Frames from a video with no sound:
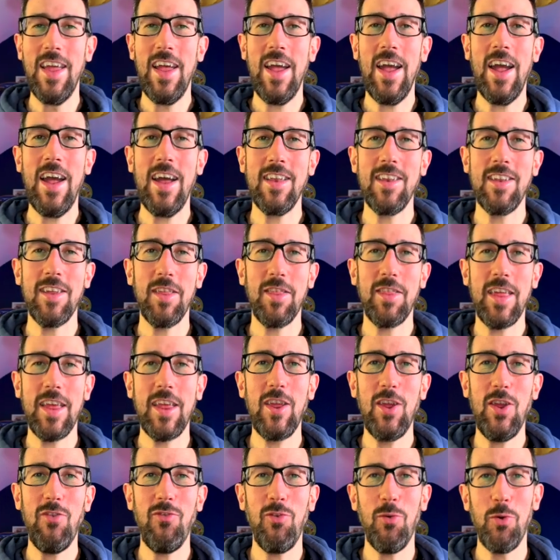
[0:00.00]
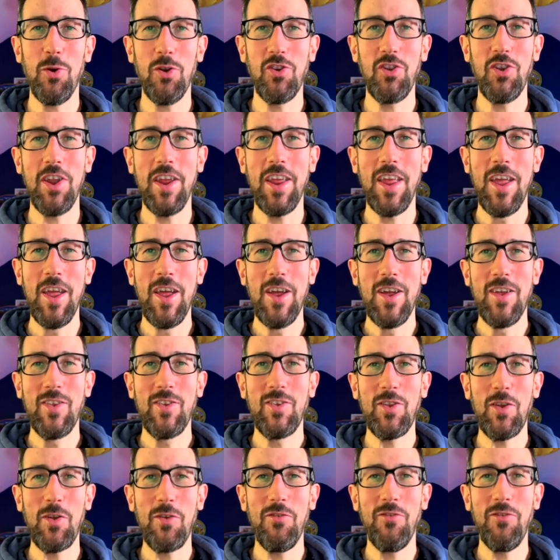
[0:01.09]
And thank you for watching
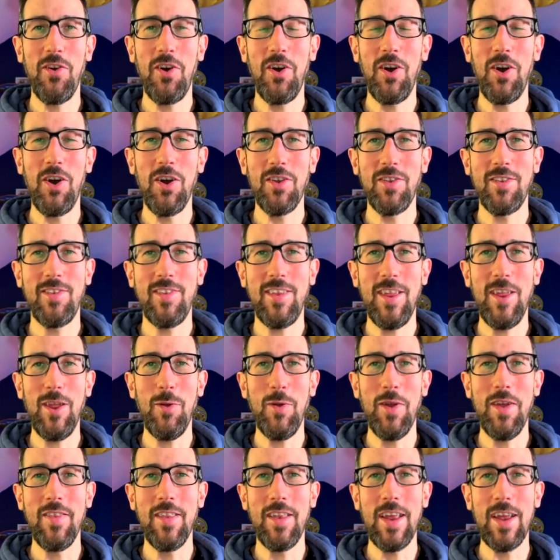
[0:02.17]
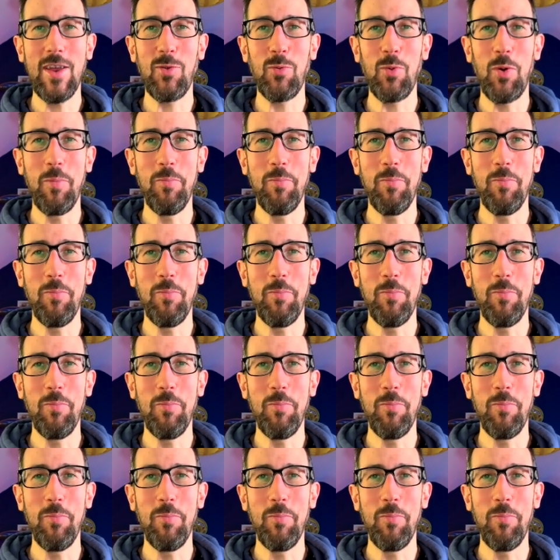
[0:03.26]
so far. See you in the next one.